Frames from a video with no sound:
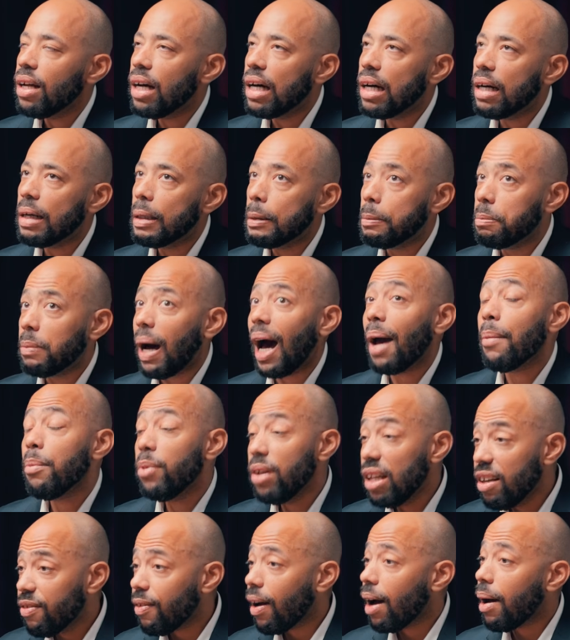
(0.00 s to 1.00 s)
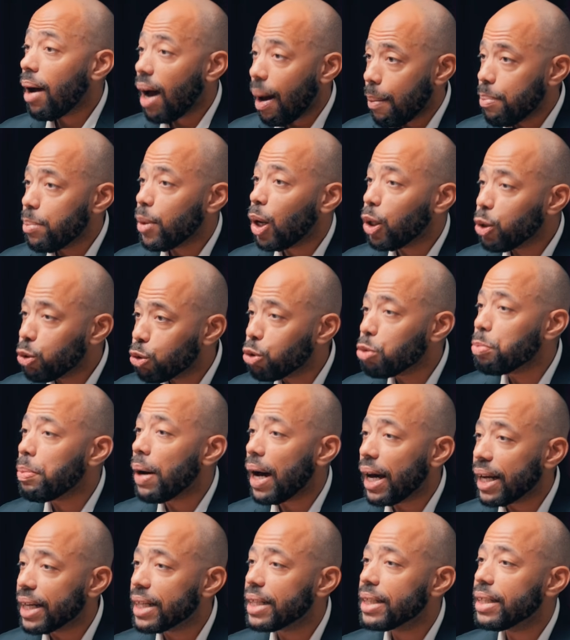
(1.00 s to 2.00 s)
I believe I'm not too
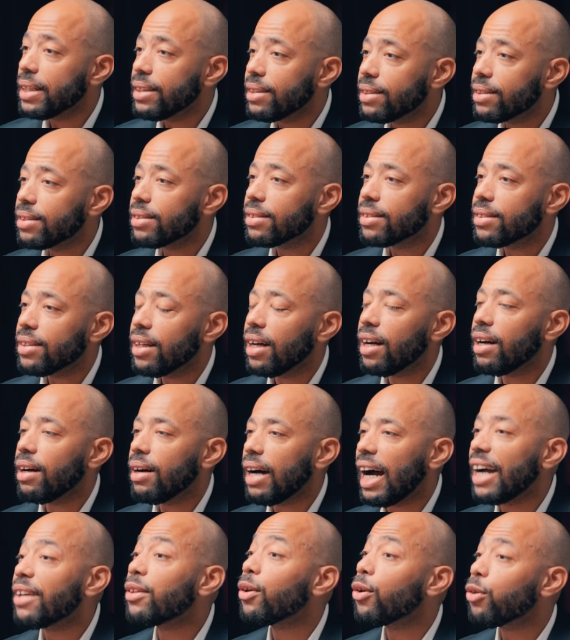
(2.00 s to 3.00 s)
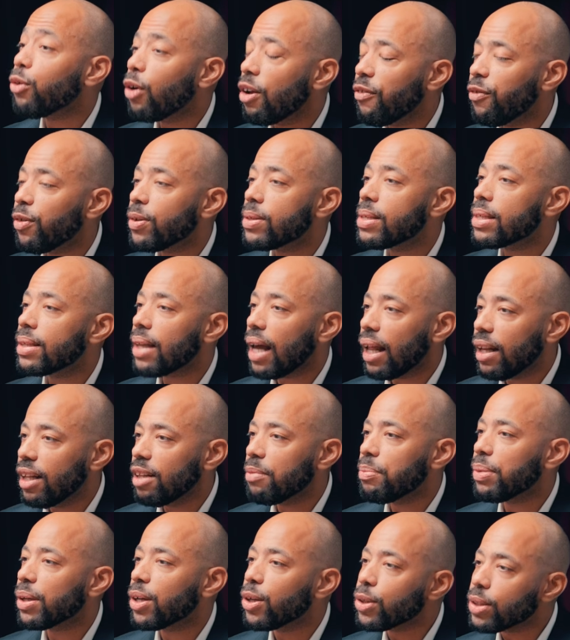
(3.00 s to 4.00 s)
bad at it. I don't know if it's
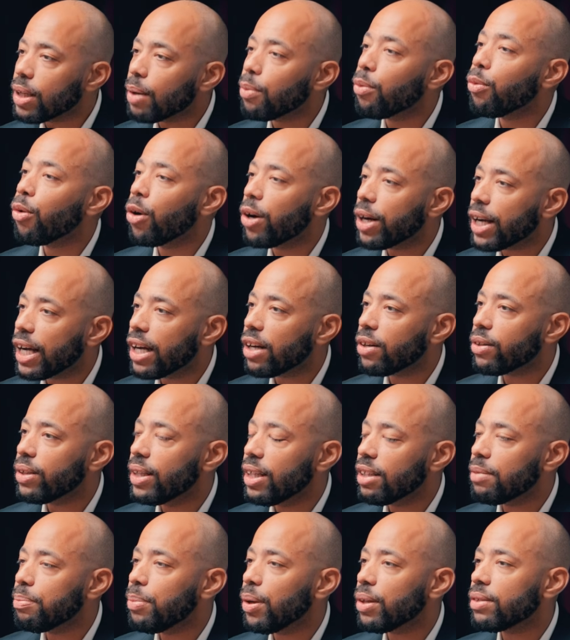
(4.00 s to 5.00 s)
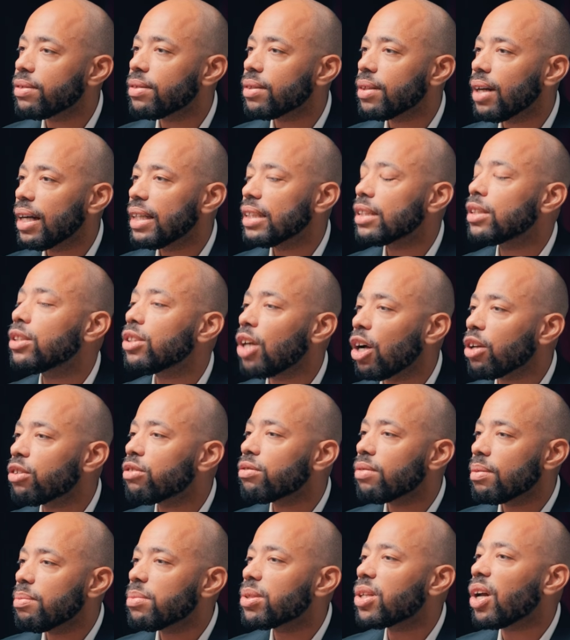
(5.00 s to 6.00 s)
talent because I'm working on it, but it's
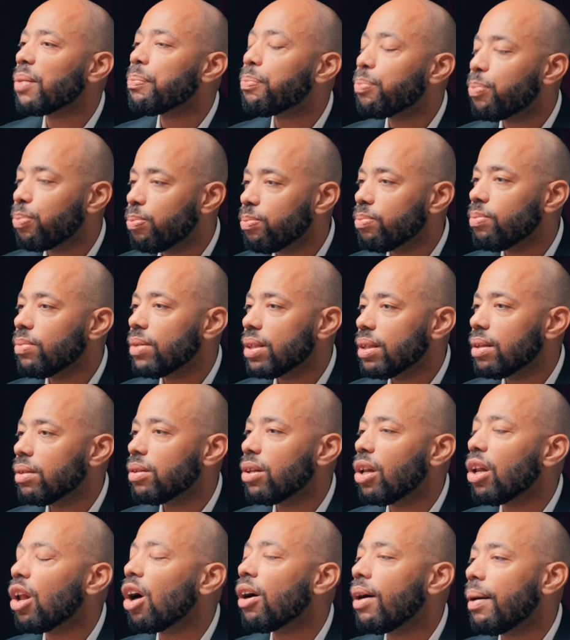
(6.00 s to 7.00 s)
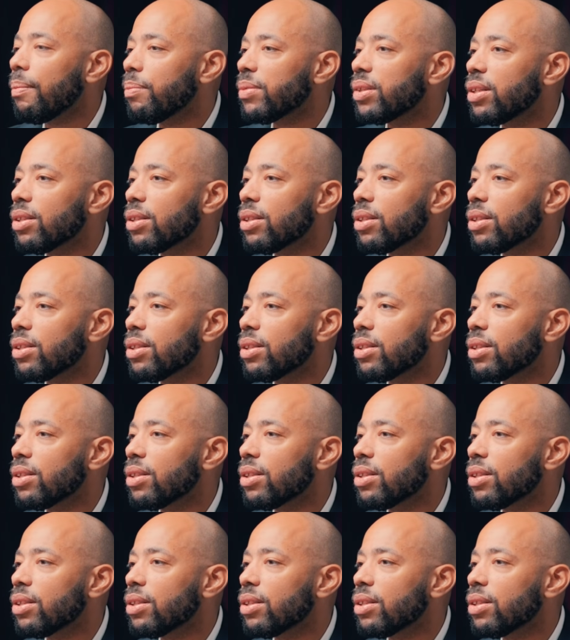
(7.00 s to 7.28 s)
not a lot.